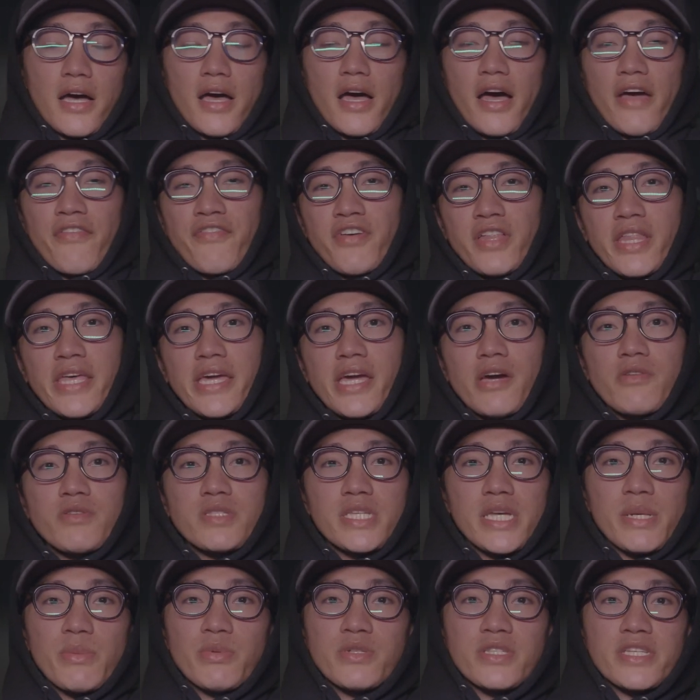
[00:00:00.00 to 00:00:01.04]
I feel like I was
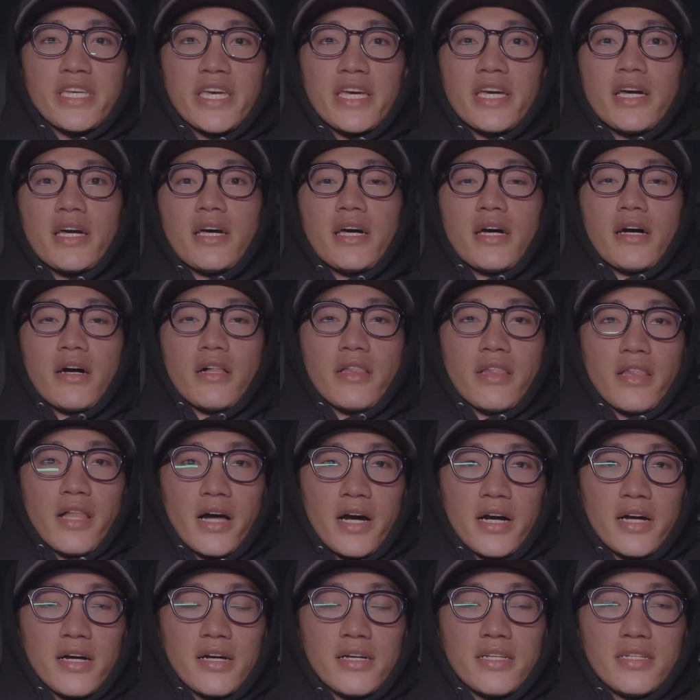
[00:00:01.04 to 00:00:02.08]
able to get a
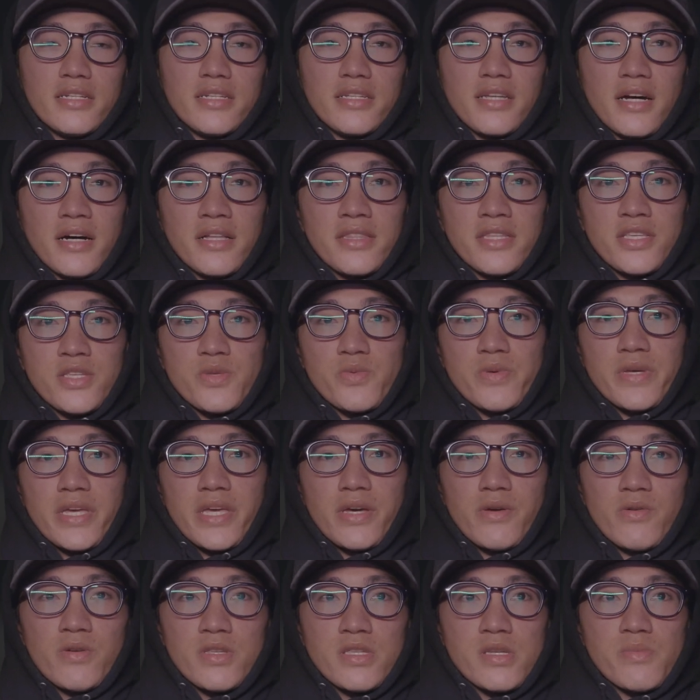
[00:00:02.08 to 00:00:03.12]
lot done this week.
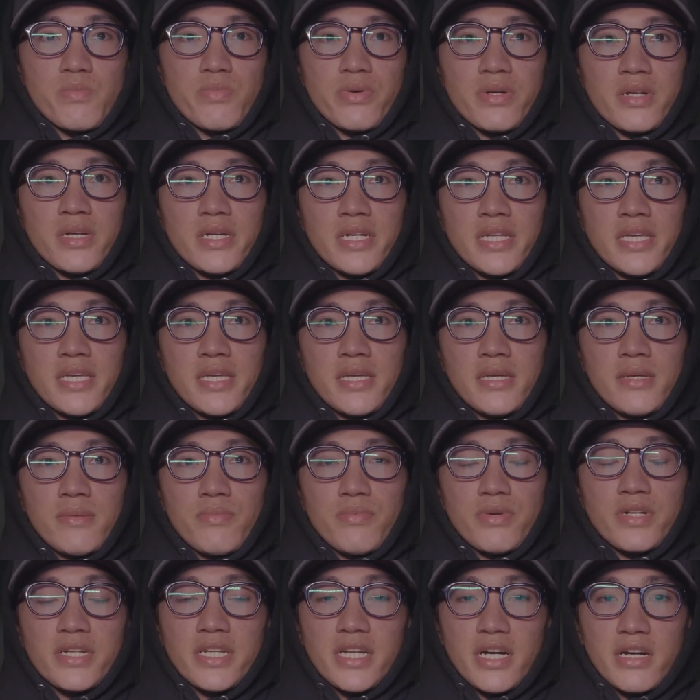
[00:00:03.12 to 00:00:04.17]
It was a pretty
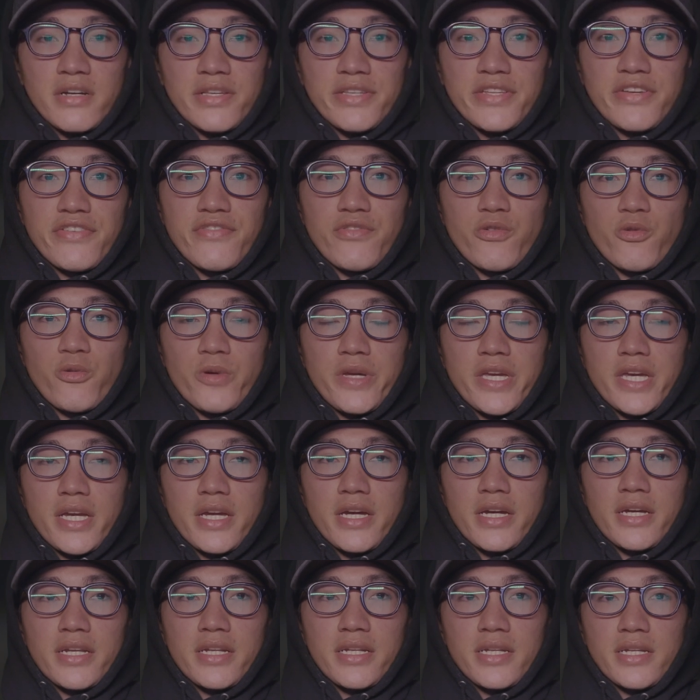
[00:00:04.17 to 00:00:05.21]
productive
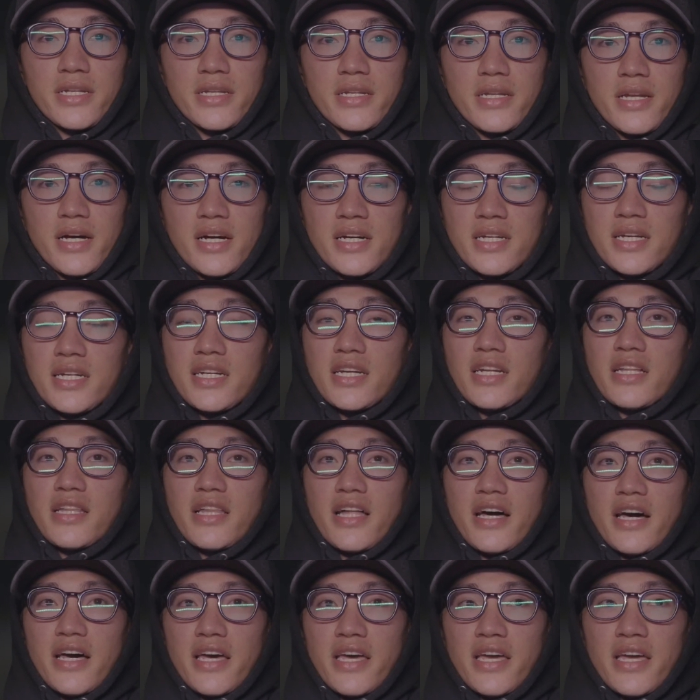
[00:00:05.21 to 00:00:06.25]
week, and not gonna
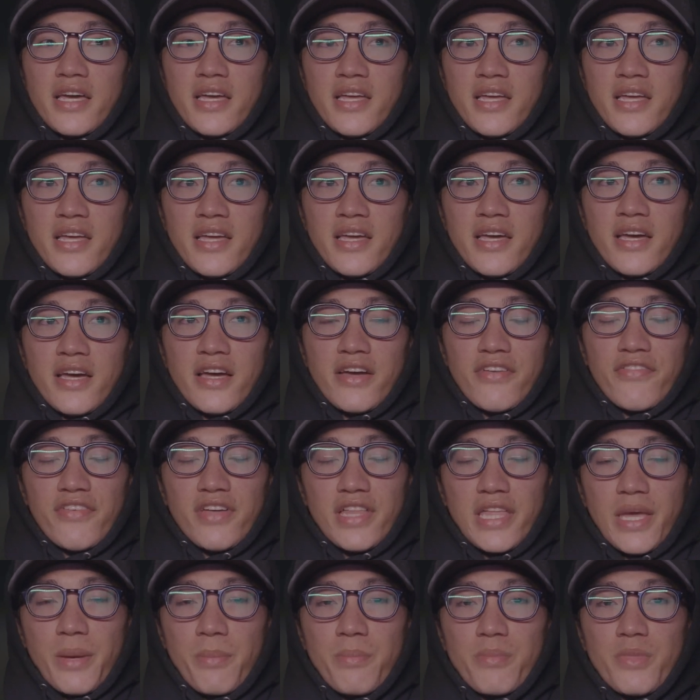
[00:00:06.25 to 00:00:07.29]
lie, I feel
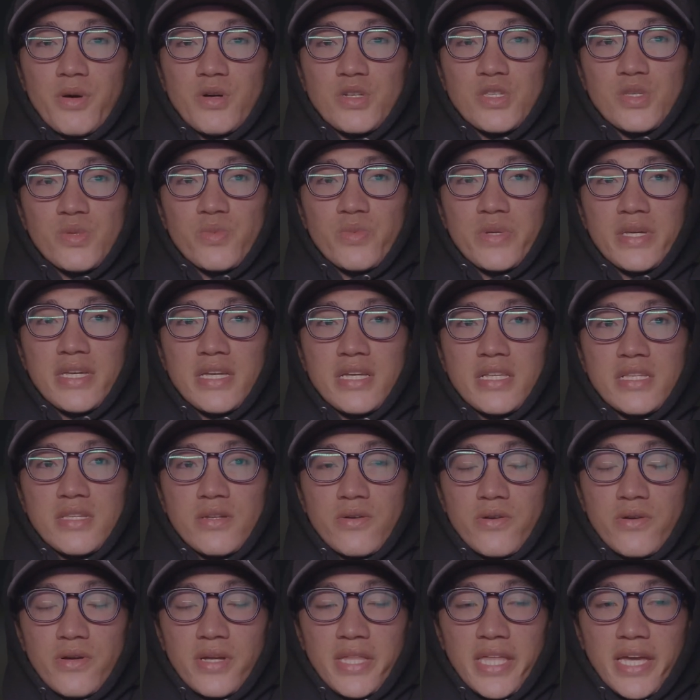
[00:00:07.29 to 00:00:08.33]
like most weeks,
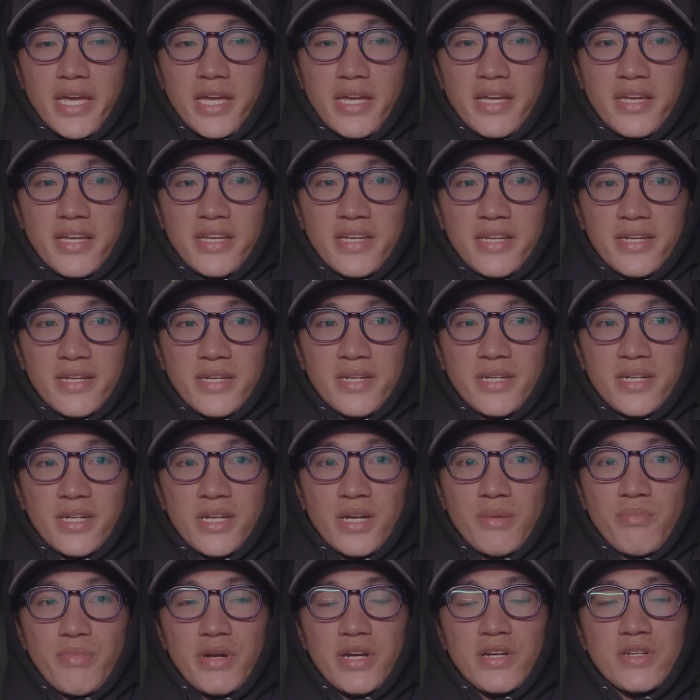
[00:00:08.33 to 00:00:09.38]
or like
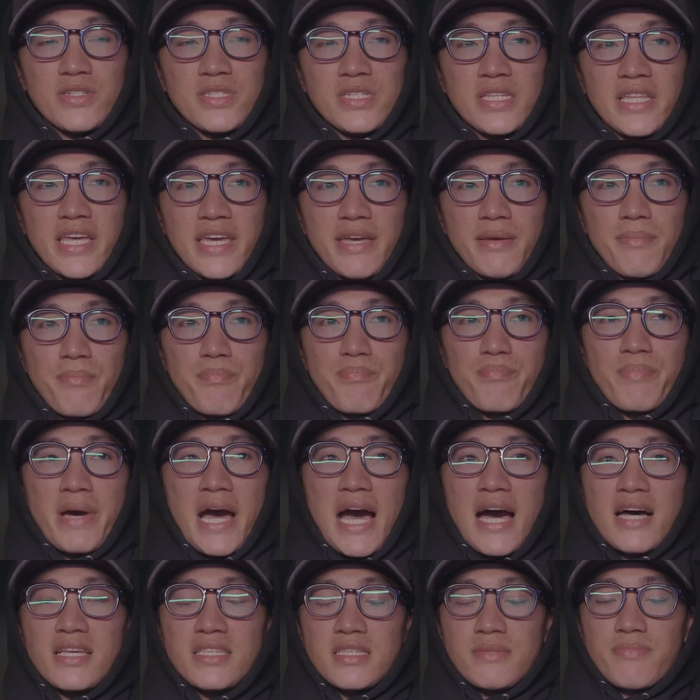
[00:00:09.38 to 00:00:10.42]
compared to like
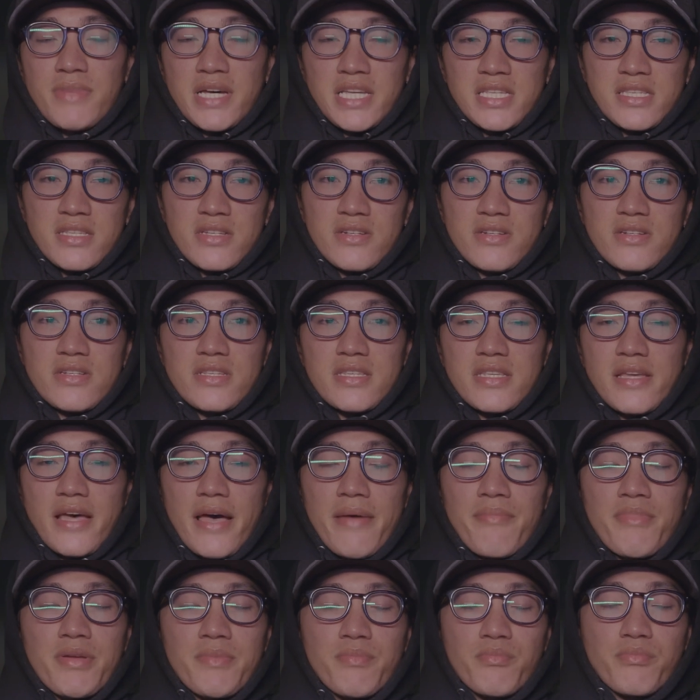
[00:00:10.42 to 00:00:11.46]
past semesters,
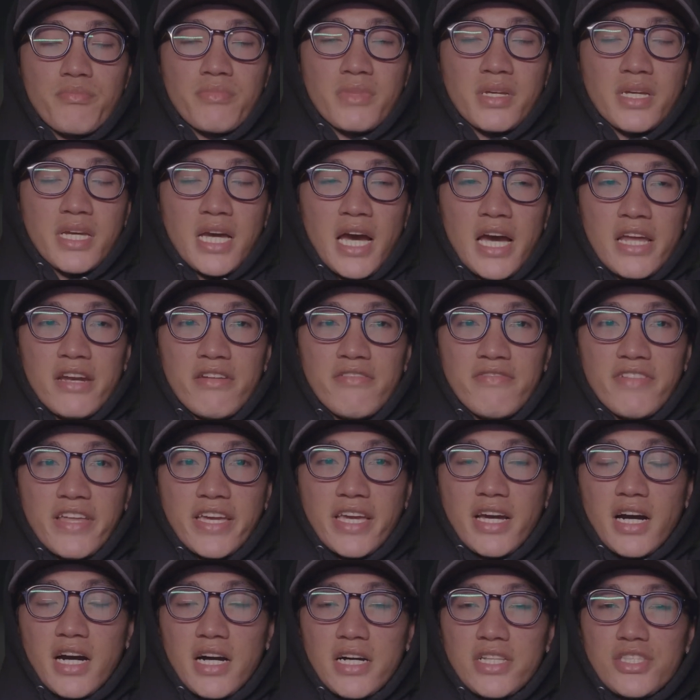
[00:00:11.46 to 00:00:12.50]
I've been kind of
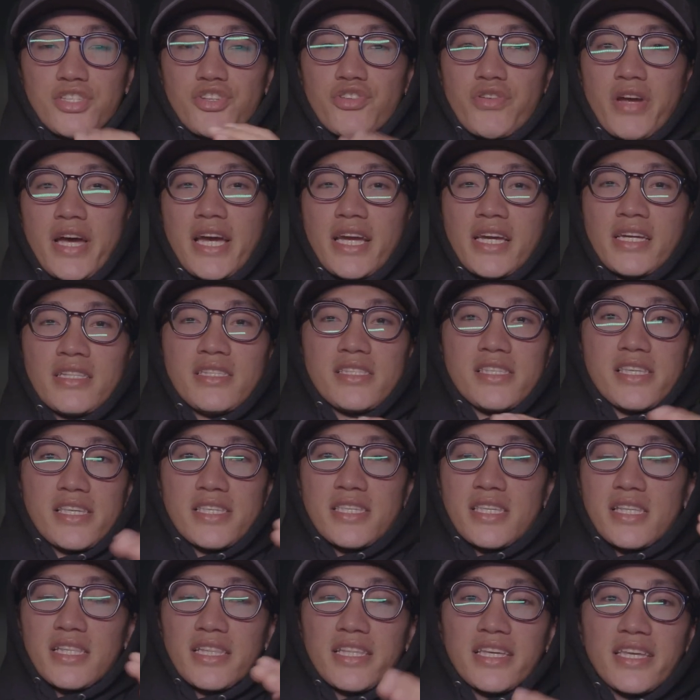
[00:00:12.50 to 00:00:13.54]
like on track
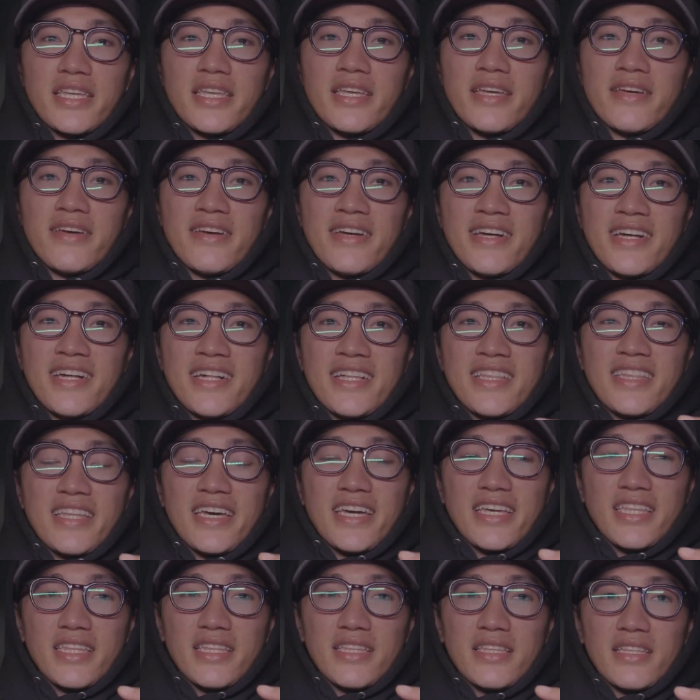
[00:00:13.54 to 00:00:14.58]
consistently,
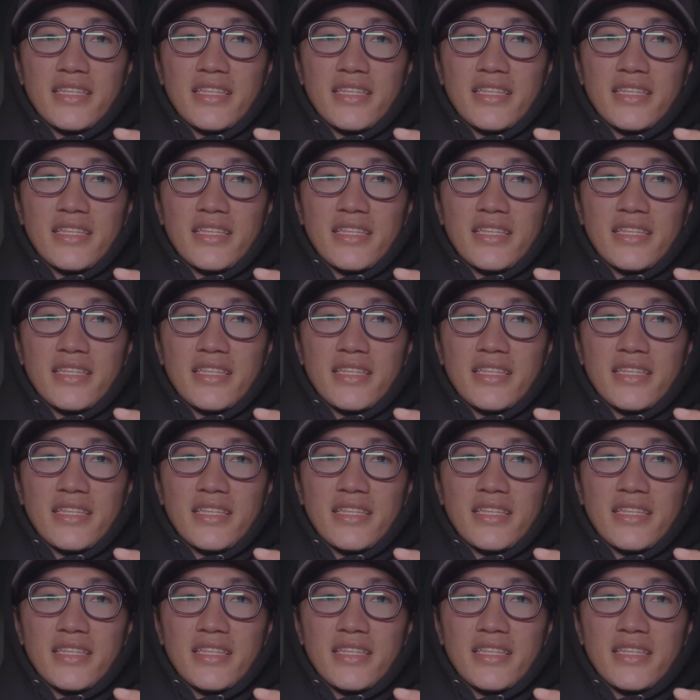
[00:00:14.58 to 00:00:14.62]
like